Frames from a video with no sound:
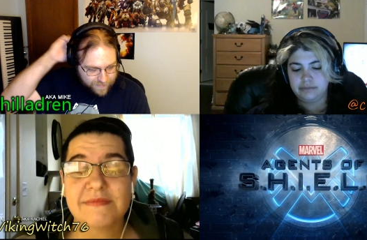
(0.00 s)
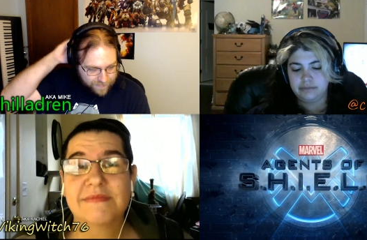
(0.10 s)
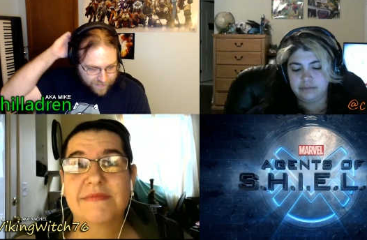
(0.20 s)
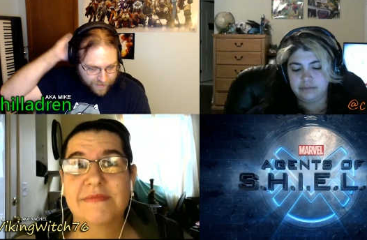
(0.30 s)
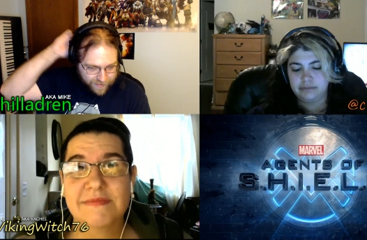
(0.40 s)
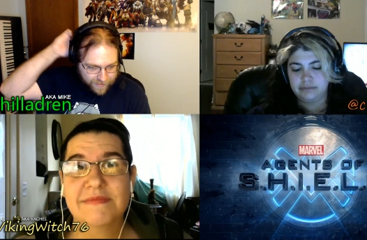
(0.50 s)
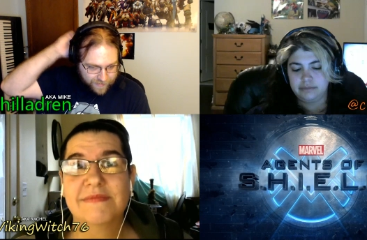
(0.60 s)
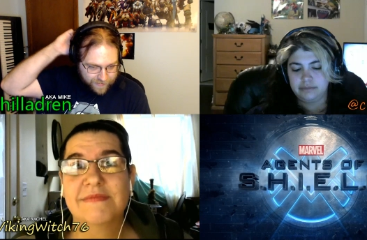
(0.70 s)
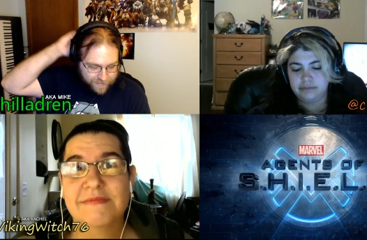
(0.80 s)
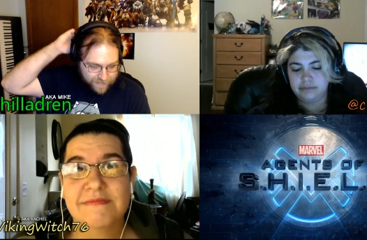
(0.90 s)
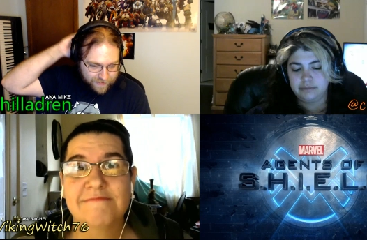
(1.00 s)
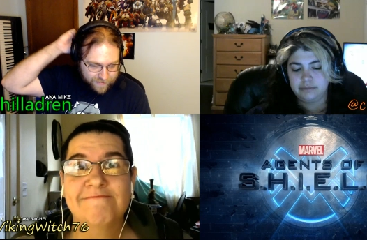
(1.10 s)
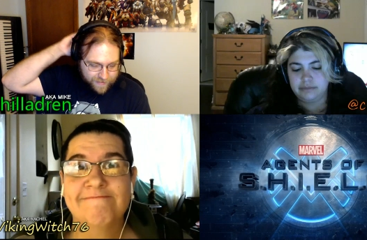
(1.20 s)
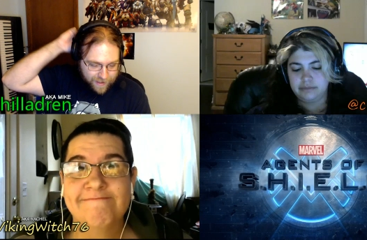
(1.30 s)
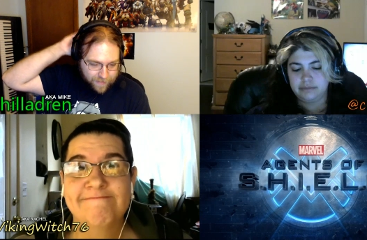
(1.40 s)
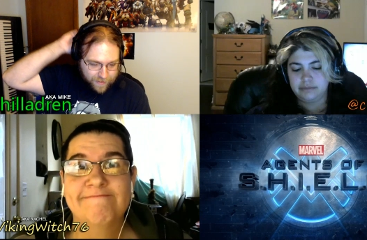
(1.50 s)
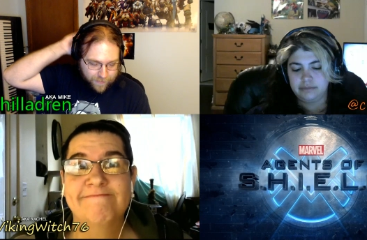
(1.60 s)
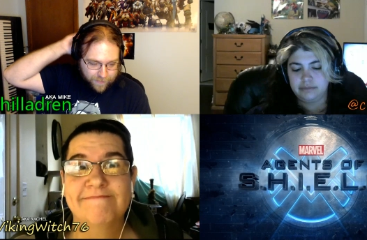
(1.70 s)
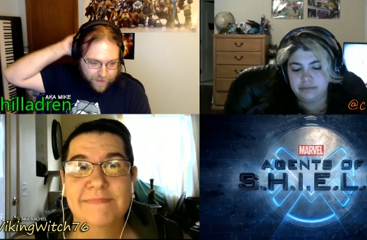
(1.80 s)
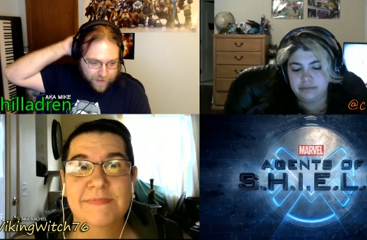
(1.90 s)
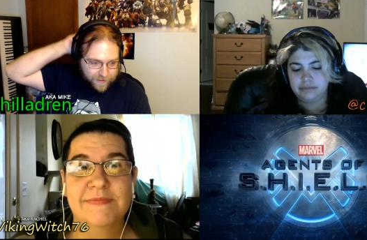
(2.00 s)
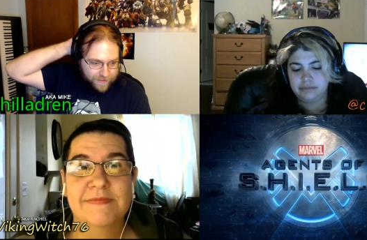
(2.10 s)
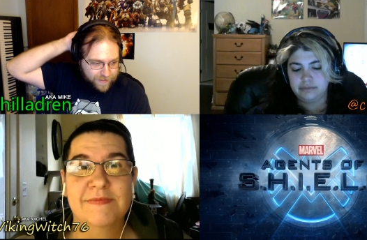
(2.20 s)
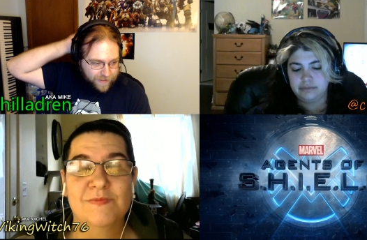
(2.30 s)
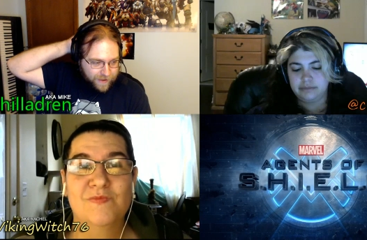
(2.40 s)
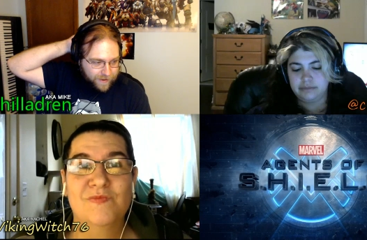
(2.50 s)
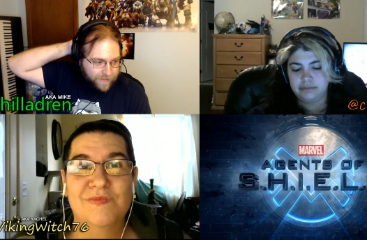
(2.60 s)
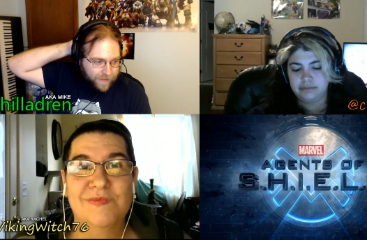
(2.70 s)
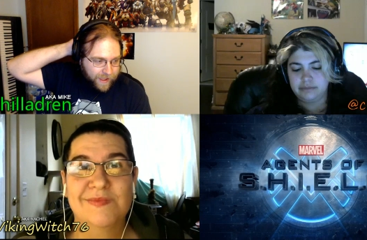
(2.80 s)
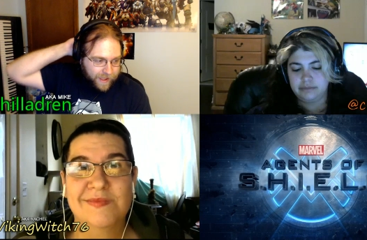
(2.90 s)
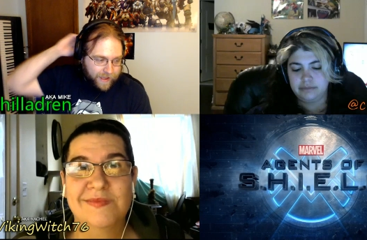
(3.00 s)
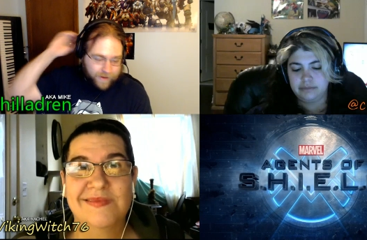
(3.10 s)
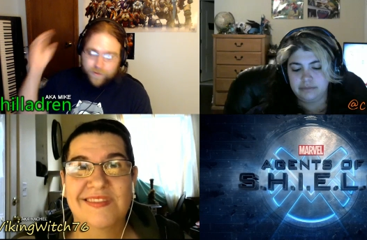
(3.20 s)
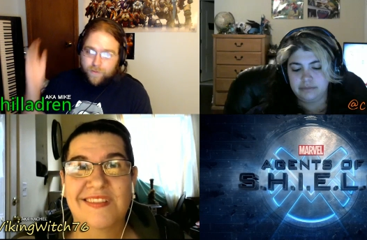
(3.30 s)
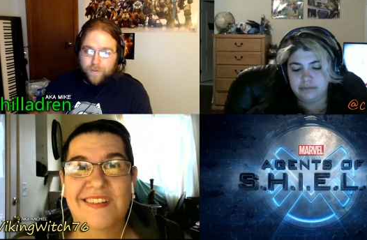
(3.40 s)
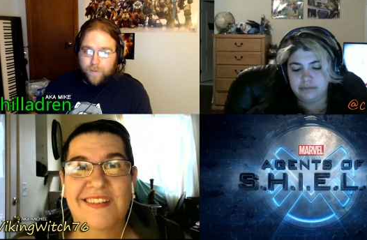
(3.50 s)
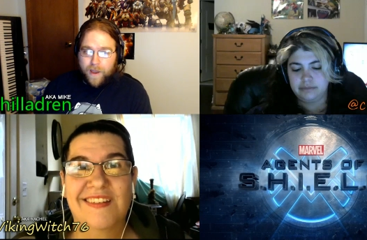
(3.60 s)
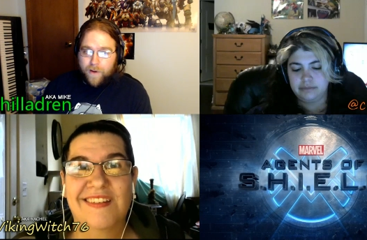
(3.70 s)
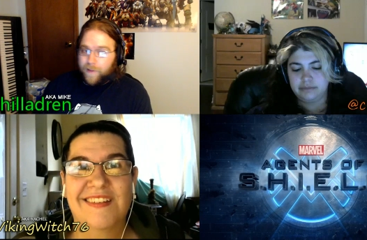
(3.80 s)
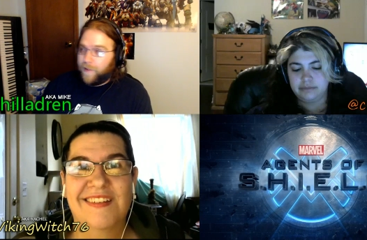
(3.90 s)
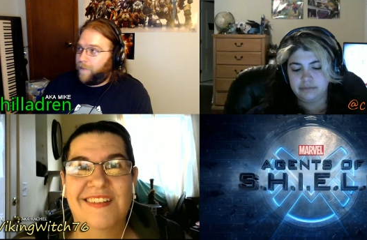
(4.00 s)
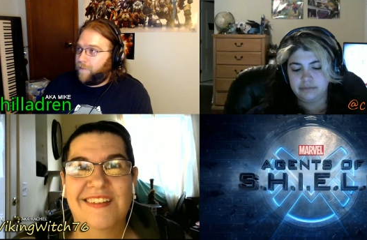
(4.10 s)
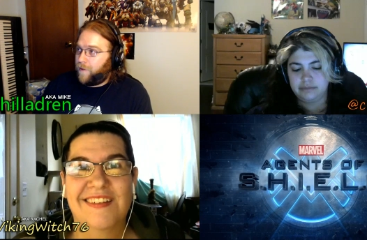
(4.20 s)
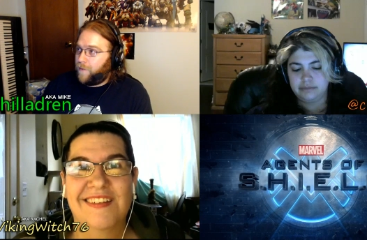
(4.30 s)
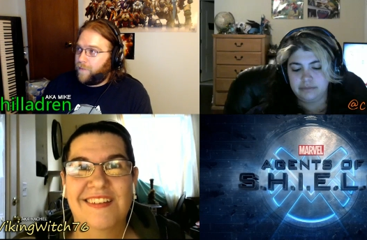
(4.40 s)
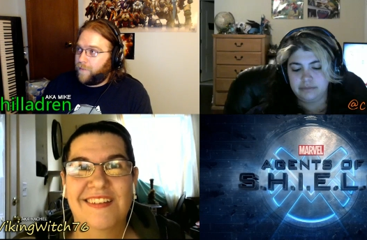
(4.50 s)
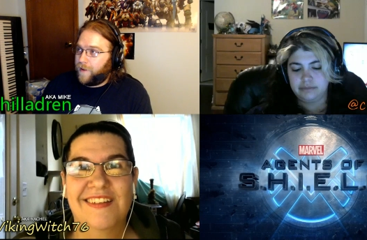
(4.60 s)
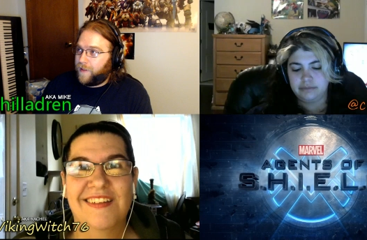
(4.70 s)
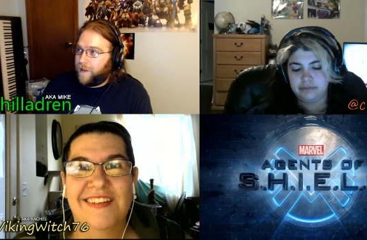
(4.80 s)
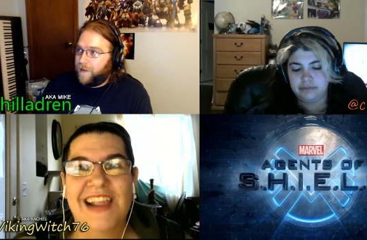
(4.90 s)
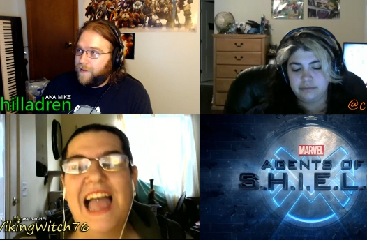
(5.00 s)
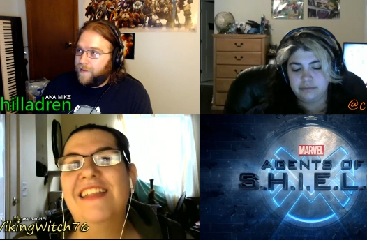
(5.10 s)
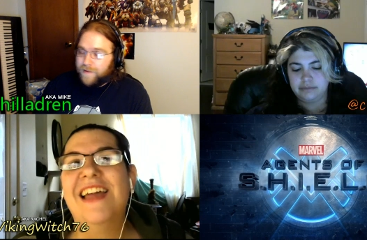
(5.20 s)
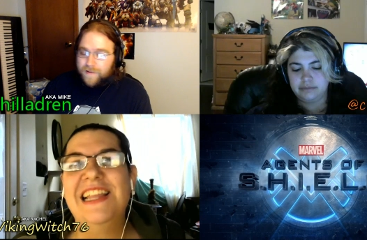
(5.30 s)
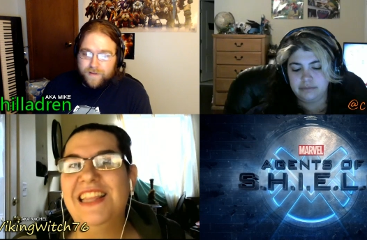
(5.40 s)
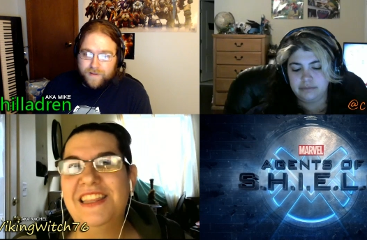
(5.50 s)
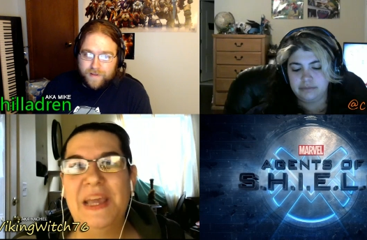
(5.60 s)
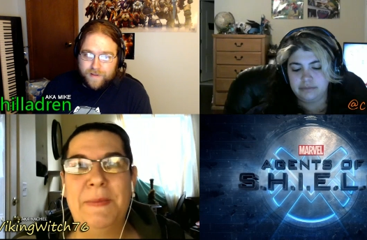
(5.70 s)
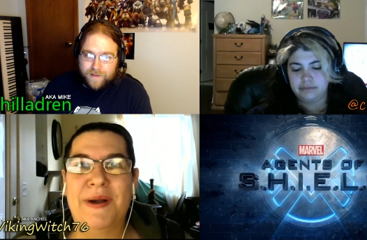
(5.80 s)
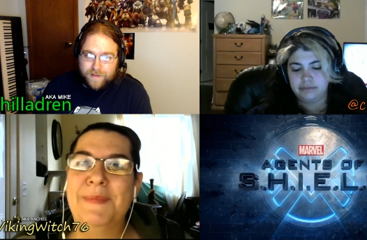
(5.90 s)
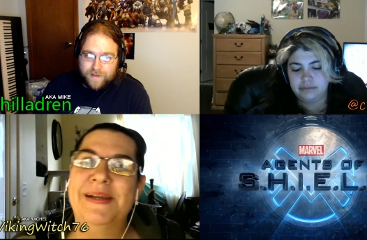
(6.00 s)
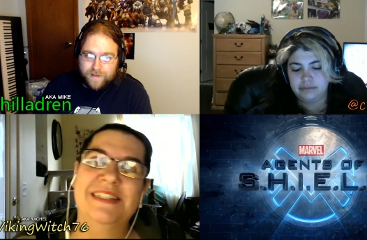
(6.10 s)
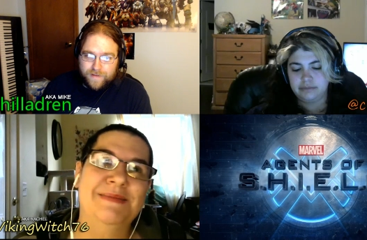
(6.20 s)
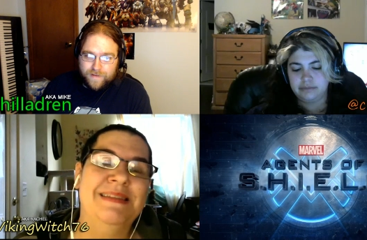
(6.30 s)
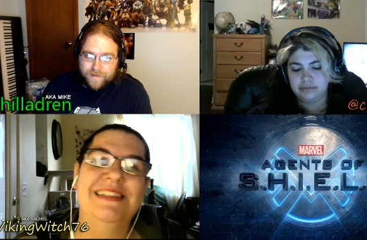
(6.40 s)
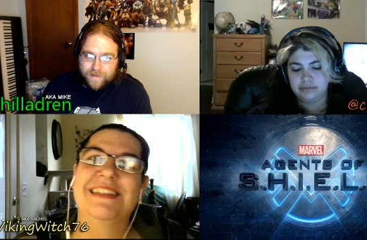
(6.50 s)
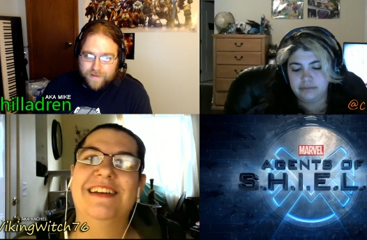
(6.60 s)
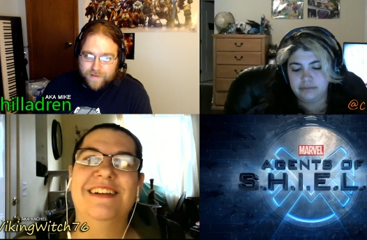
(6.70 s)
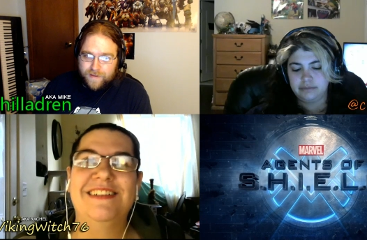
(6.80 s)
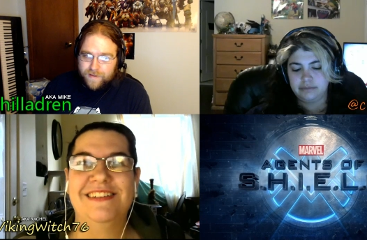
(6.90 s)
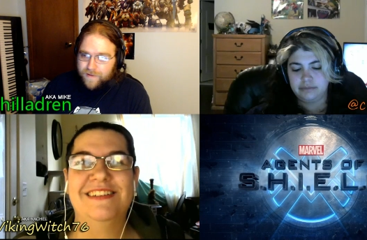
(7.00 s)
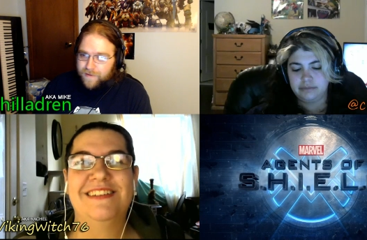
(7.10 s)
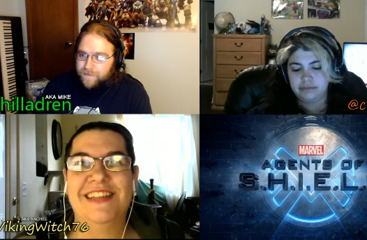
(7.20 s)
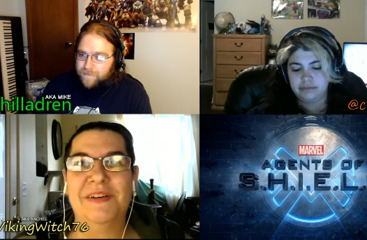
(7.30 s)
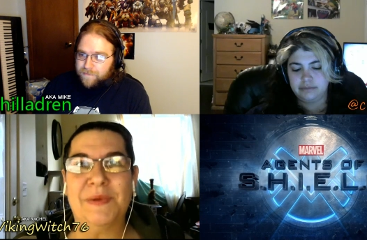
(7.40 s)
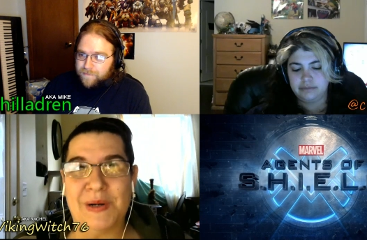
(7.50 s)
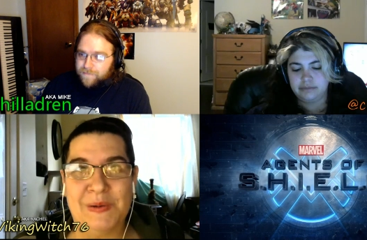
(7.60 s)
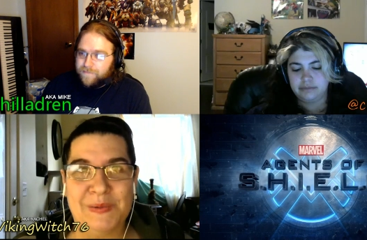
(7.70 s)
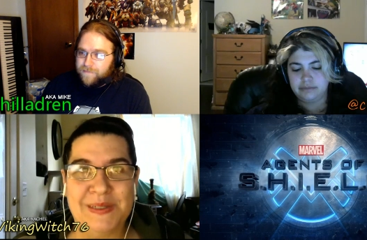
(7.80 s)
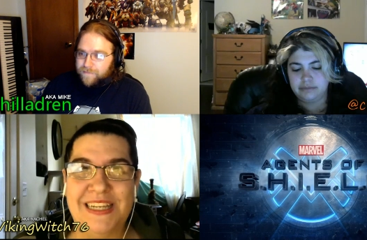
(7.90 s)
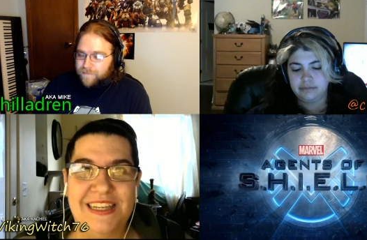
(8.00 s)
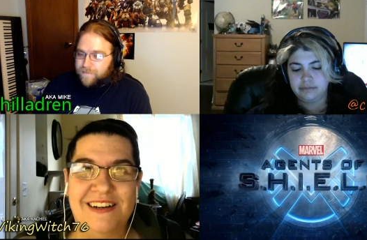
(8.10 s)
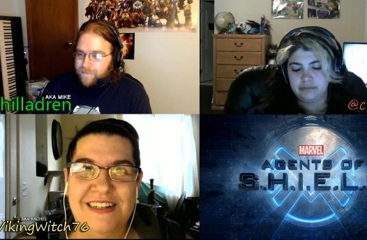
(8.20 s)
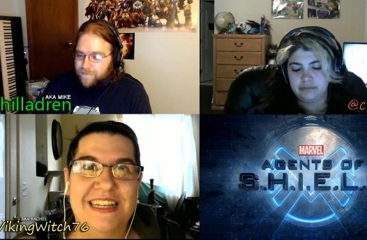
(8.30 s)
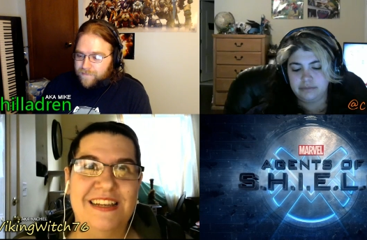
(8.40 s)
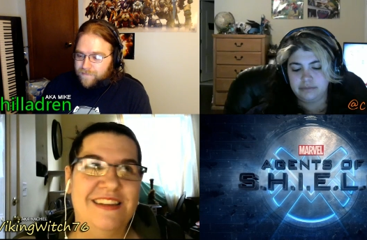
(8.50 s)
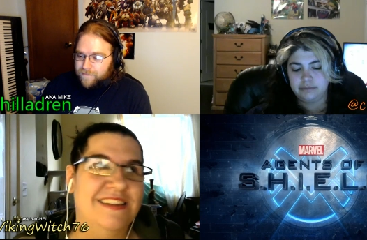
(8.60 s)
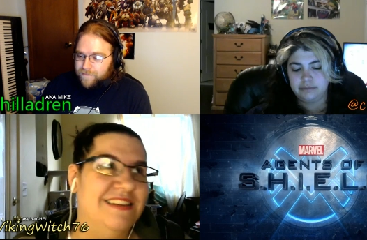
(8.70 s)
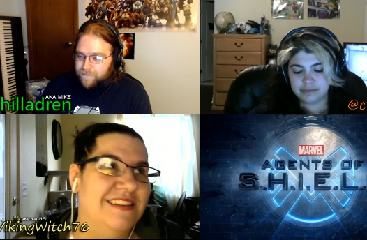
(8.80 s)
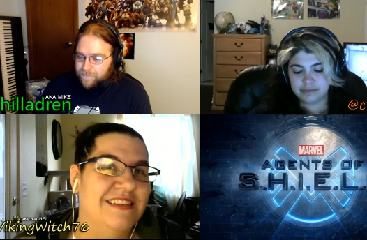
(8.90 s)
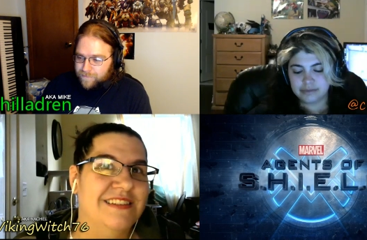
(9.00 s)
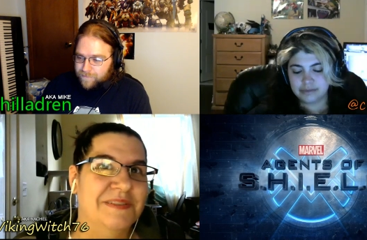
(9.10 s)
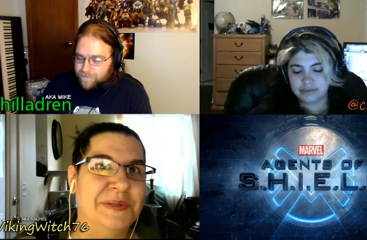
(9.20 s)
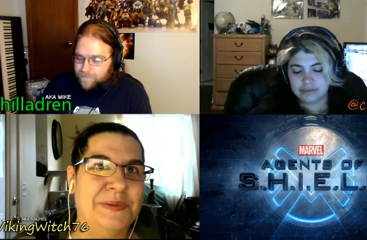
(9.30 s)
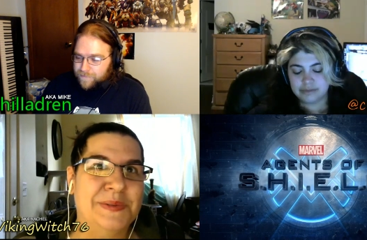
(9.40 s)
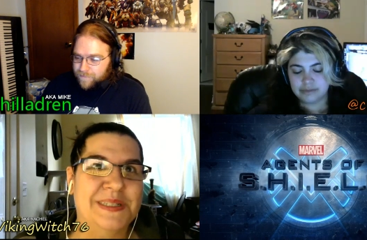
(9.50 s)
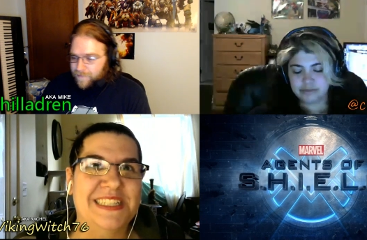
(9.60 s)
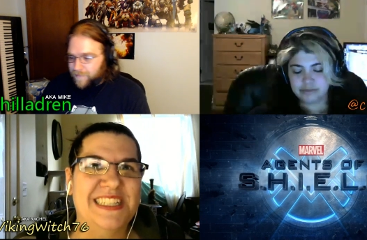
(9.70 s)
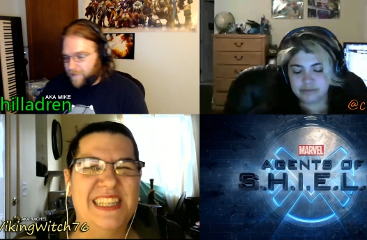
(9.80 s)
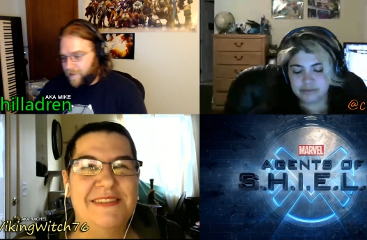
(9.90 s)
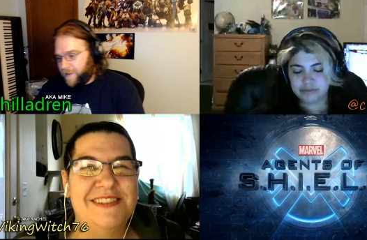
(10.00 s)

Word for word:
Speaker 1: Like his name, you know, he, I don't I, I don't know who to parallel him to really.
Speaker 2: I like that they brought back some of these characters that were were dead are dead in mm -hmm. the real world and